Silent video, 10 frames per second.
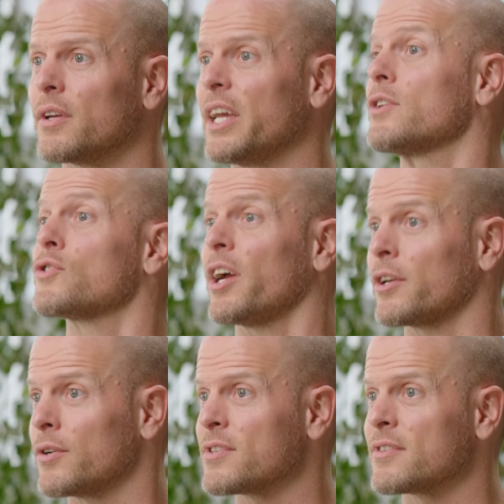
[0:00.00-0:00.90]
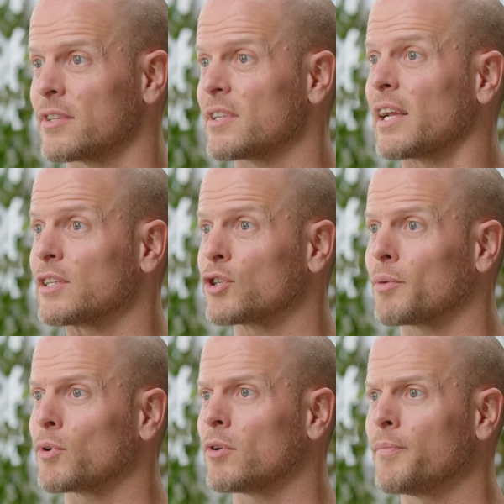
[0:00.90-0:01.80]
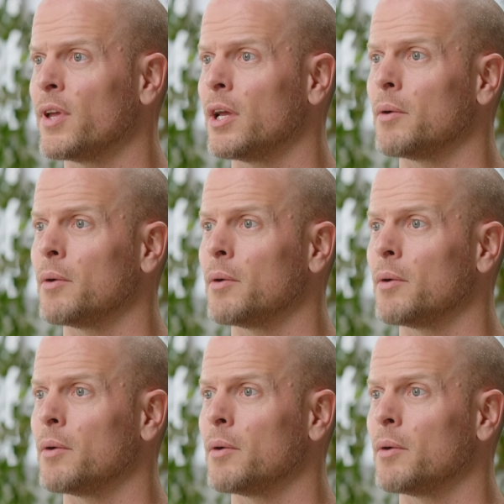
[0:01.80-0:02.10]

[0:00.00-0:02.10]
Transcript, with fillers: cancer diagnosis that is likely terminal,